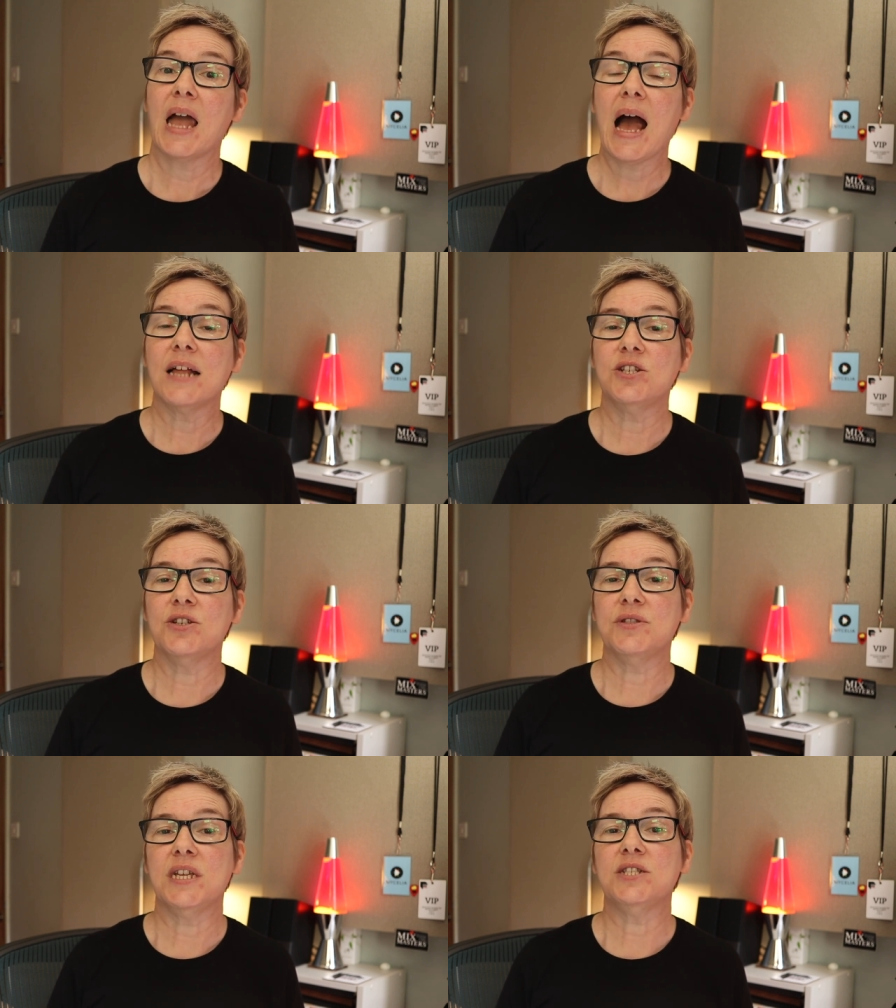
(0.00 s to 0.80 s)
and
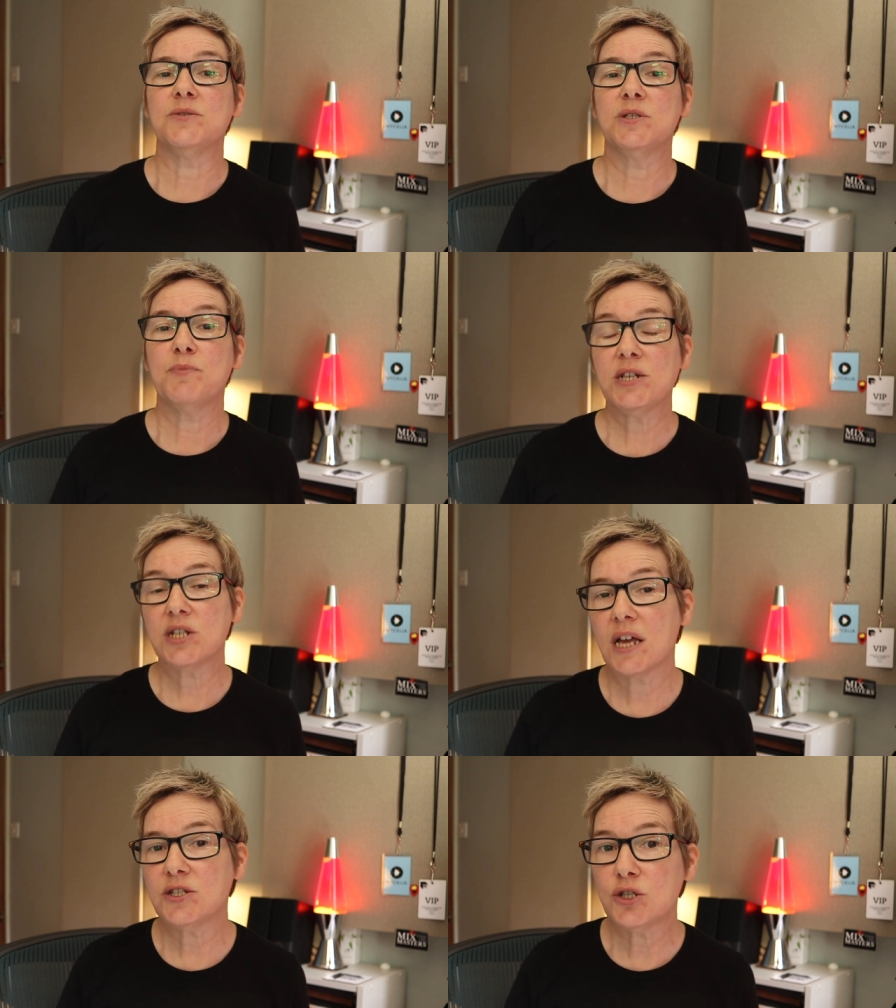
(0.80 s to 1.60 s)
you'll need some
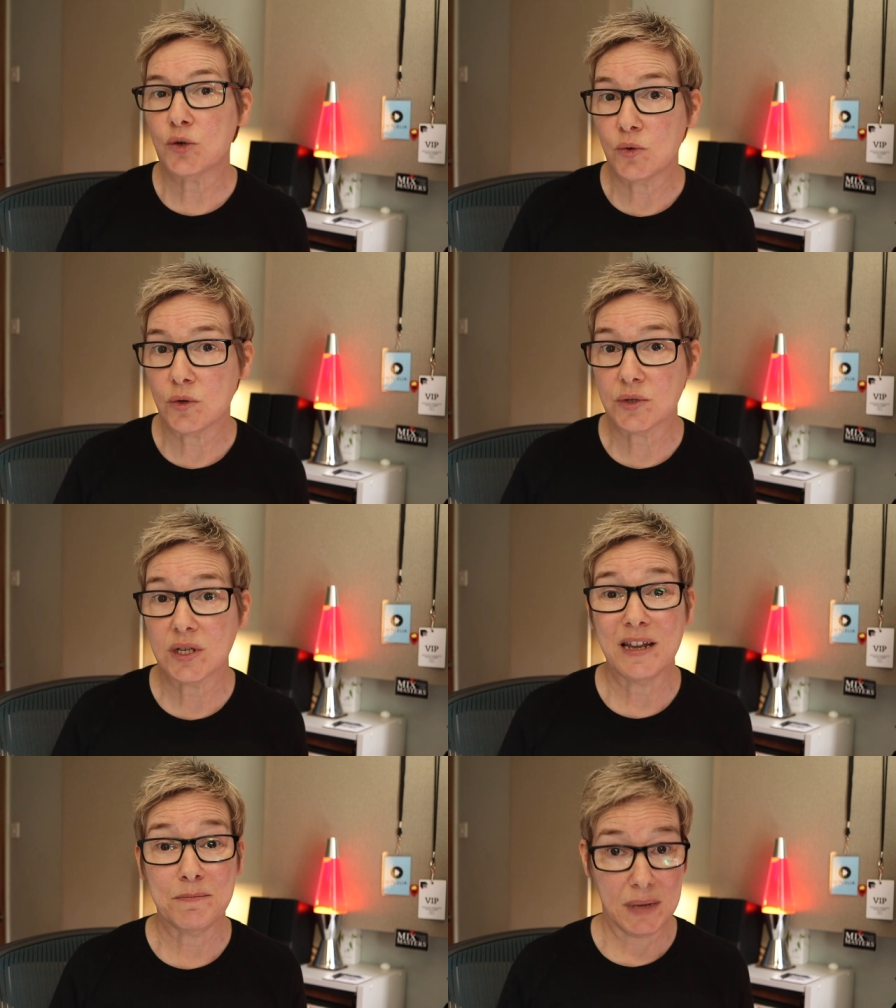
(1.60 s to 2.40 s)
specialised
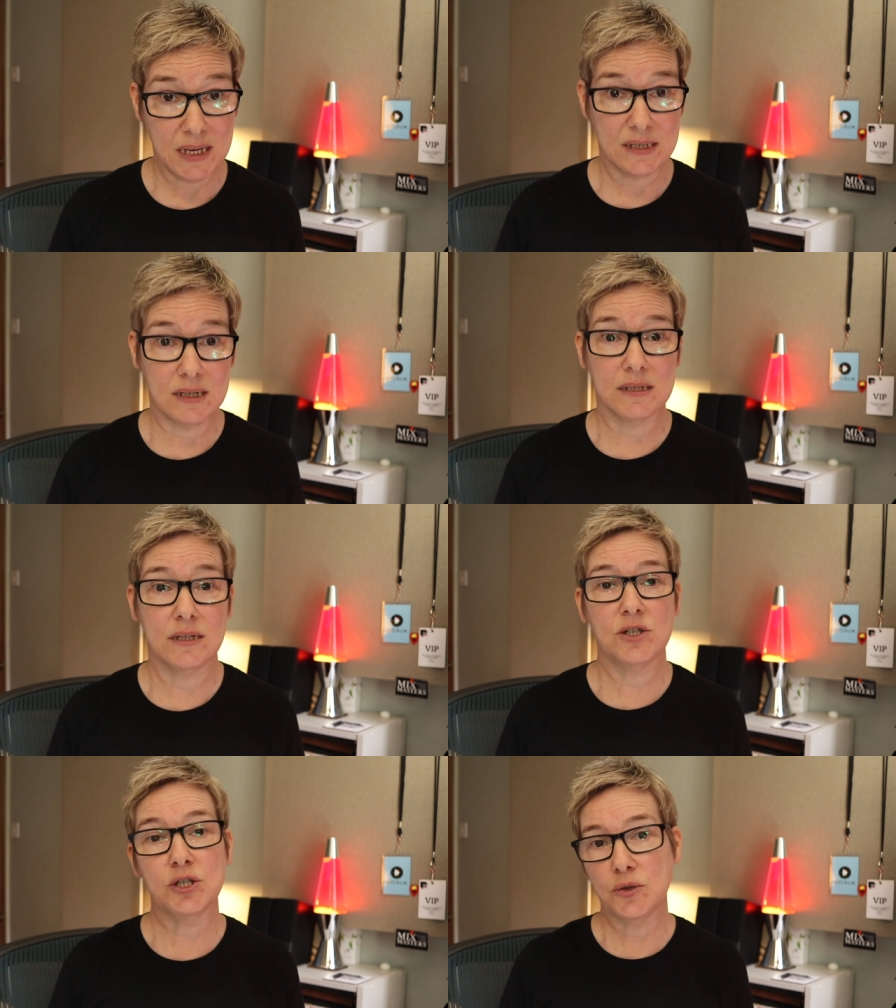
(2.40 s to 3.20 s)
tools and meters
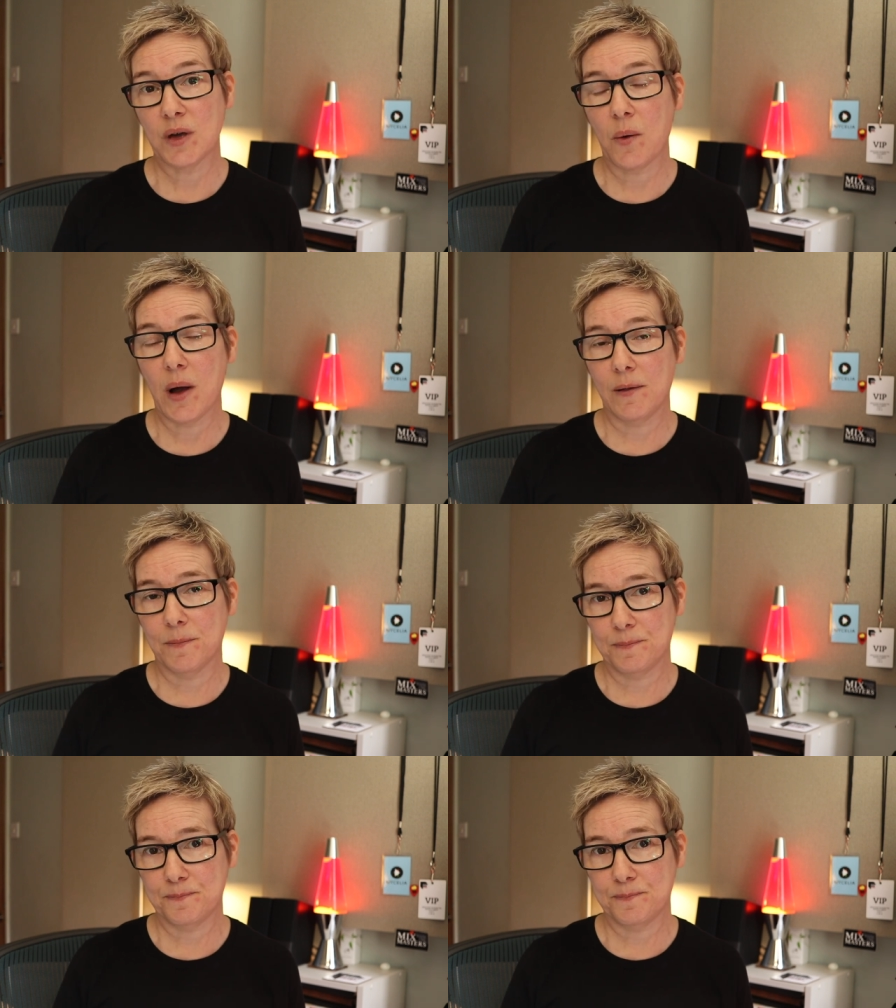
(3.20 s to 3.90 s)
to do that well.